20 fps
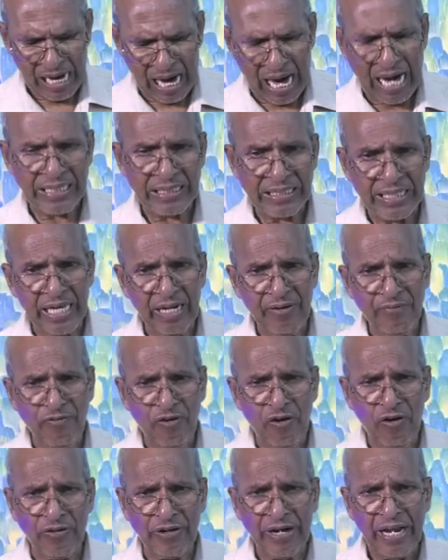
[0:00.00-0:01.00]
And
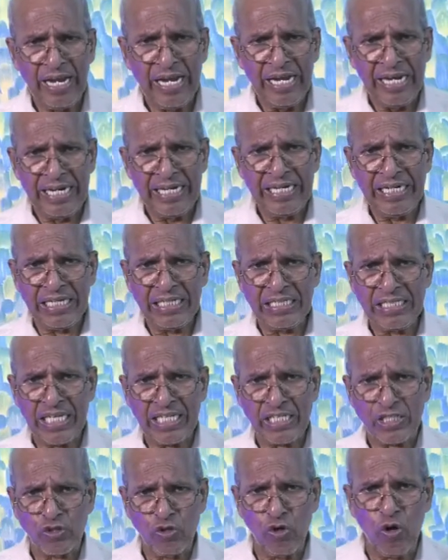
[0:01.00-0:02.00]
therefore, it is
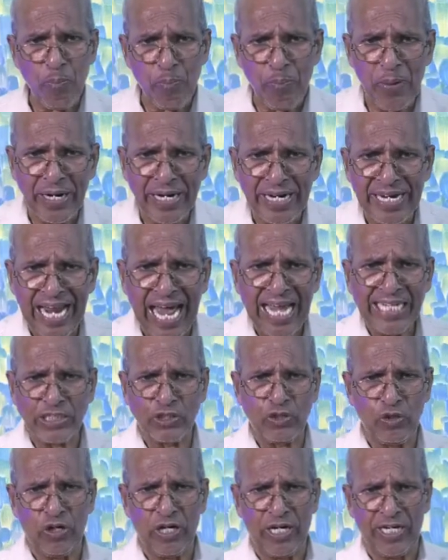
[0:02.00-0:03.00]
a
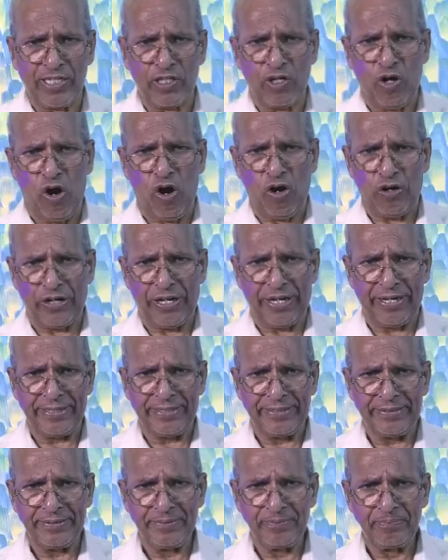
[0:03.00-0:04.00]
supernatural calling.
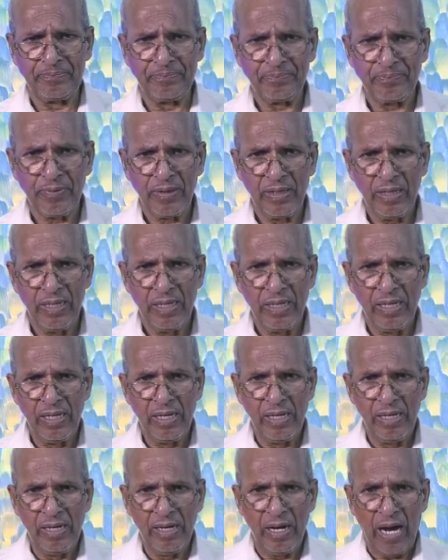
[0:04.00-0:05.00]

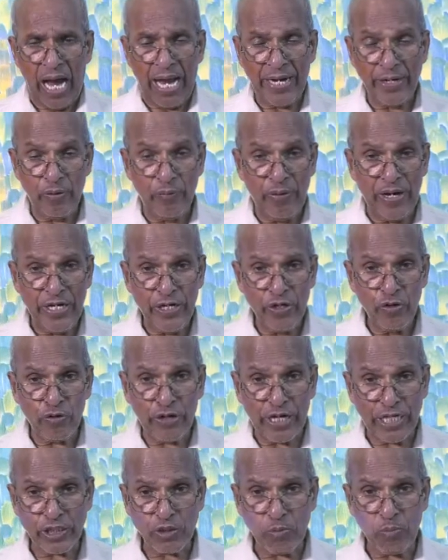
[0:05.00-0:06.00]
And when you
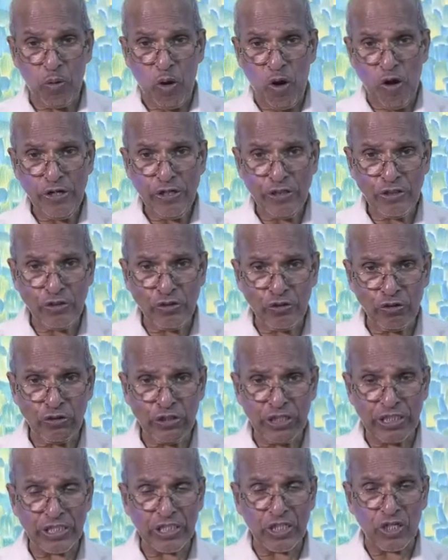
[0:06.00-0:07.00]
respond to
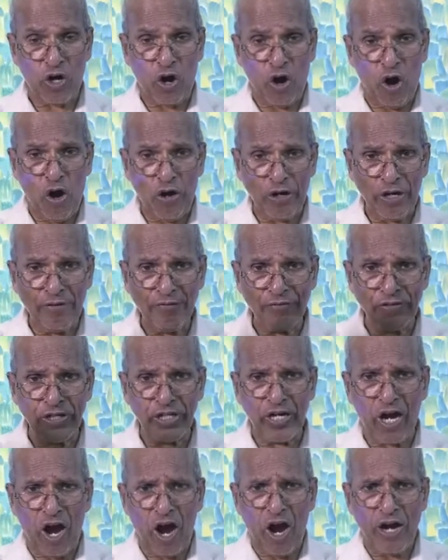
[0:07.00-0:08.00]
this call
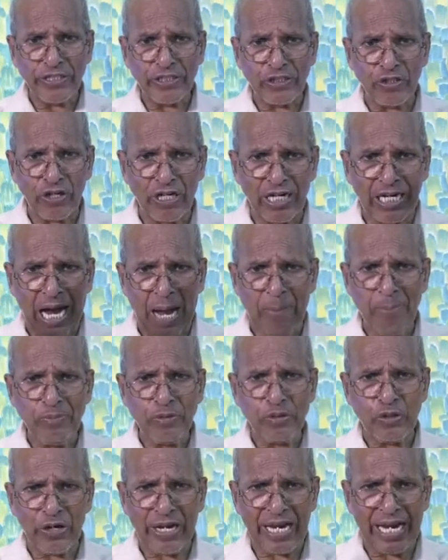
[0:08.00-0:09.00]
of God to
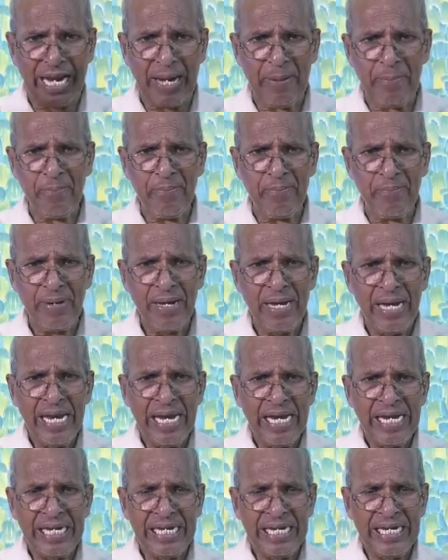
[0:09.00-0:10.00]
come to Him
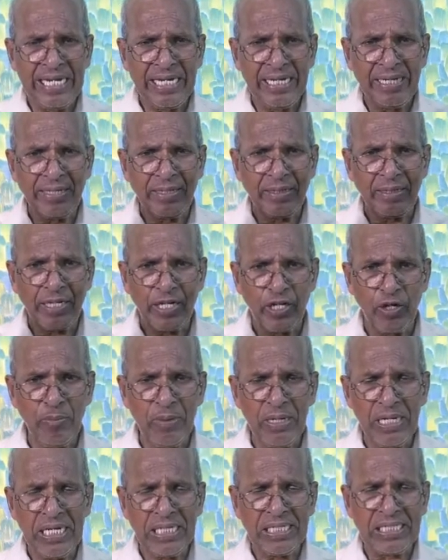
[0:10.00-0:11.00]
in
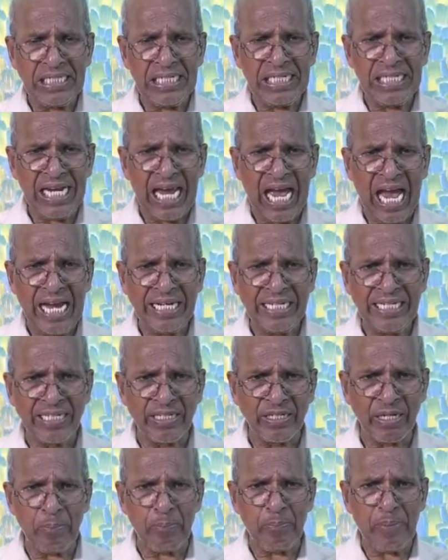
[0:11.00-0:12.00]
humility and
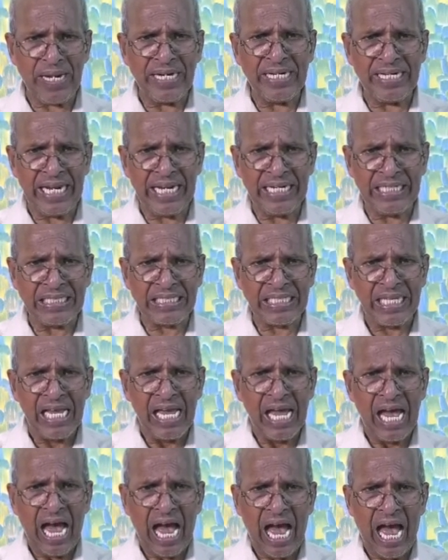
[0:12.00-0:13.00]
in repentance
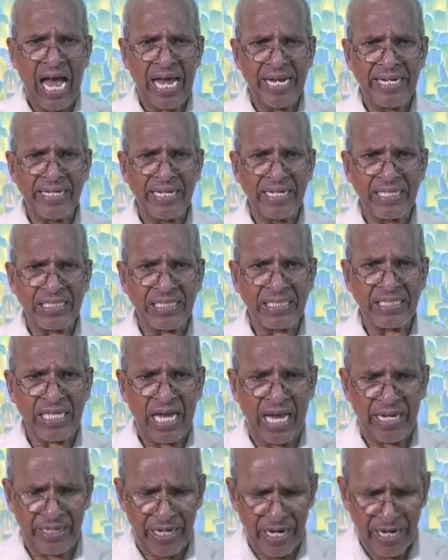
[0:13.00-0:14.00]
and
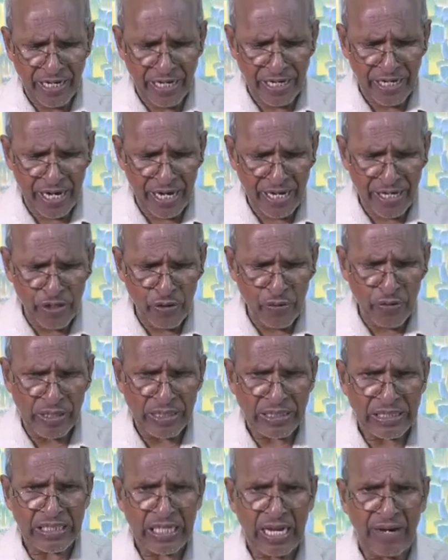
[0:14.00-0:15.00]
surrender
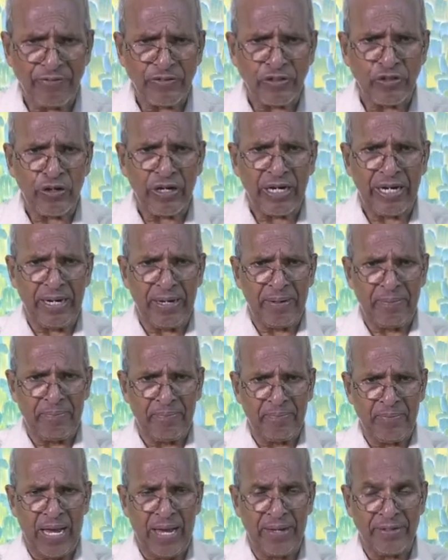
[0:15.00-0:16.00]
yourself to
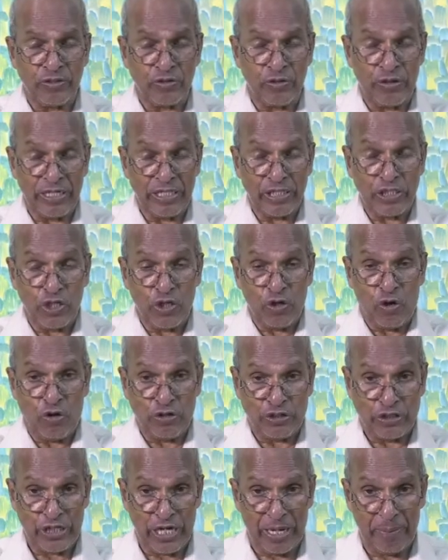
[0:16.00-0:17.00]
Him and to His
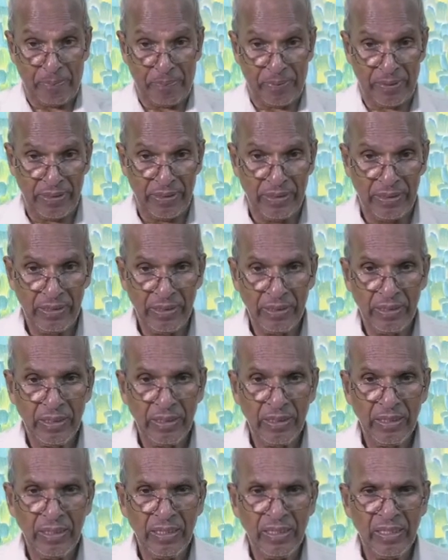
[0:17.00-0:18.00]
Lordship,
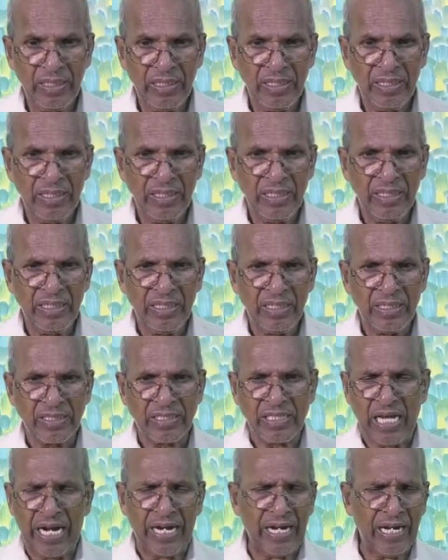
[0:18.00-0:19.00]

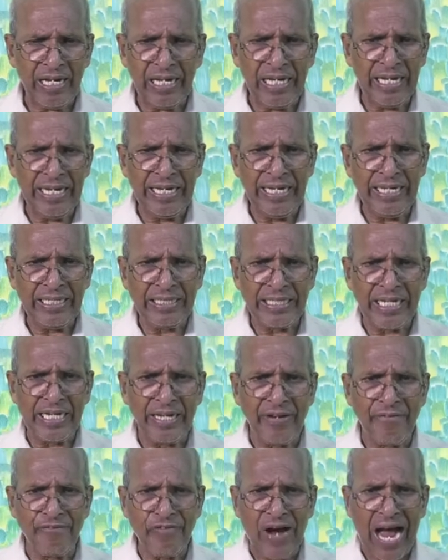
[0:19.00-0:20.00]
suddenly the
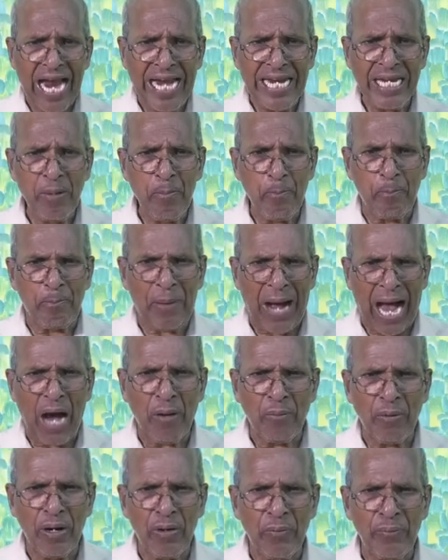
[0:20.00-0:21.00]
divine
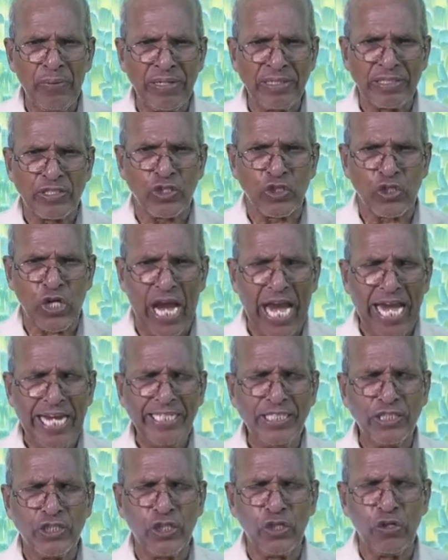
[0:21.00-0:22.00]
power will
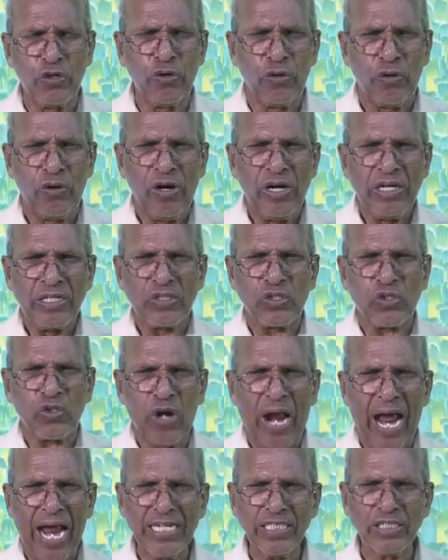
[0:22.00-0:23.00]
change you,
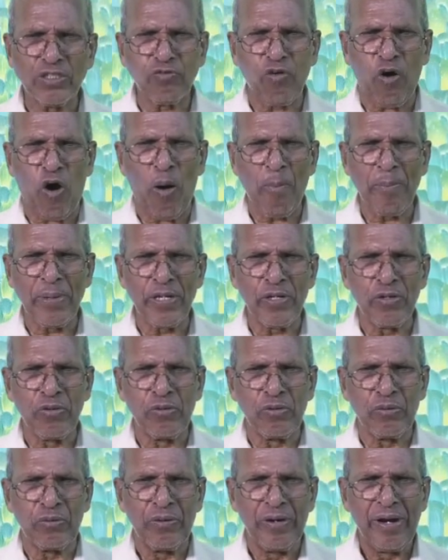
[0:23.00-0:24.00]
transform
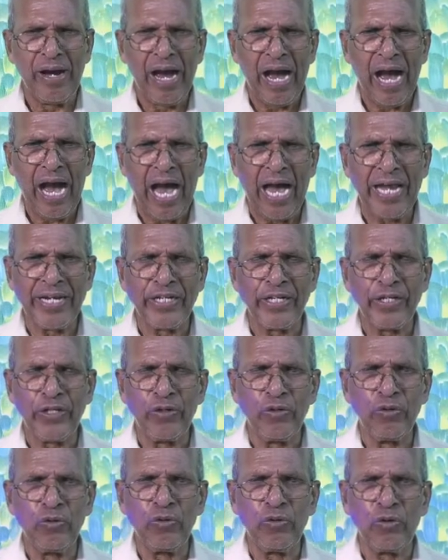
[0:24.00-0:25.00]
you, and
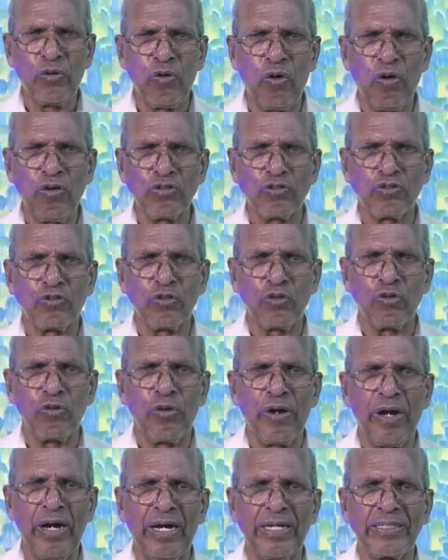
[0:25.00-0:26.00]
you go
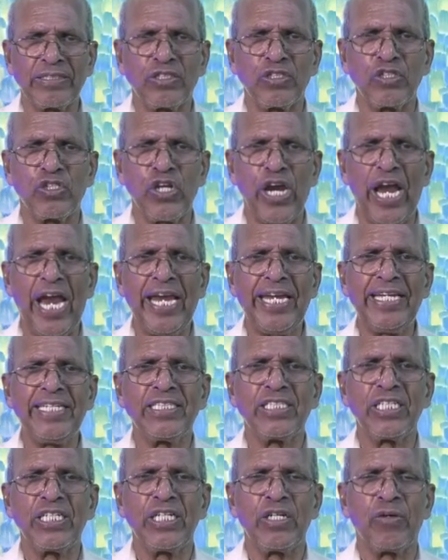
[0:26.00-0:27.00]
through a
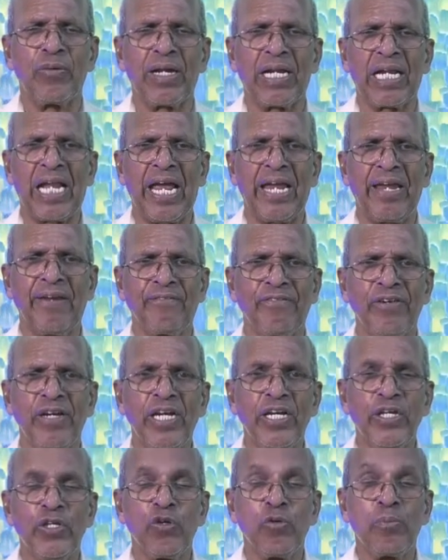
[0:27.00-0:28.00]
change in your life.
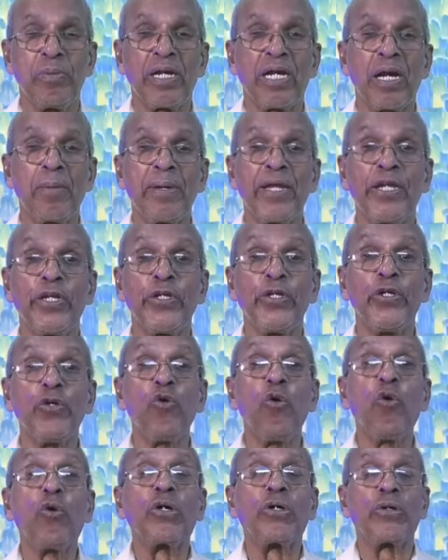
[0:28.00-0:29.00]
You become a
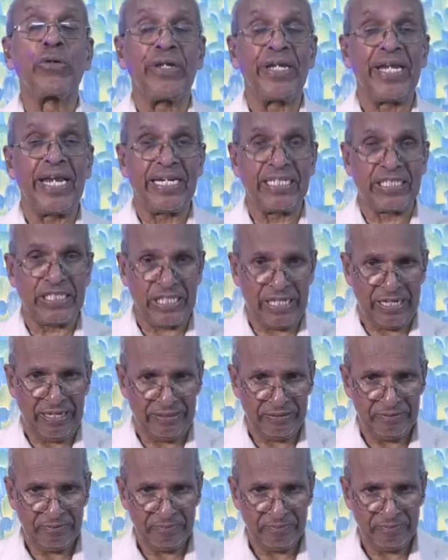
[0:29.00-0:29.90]
new creation.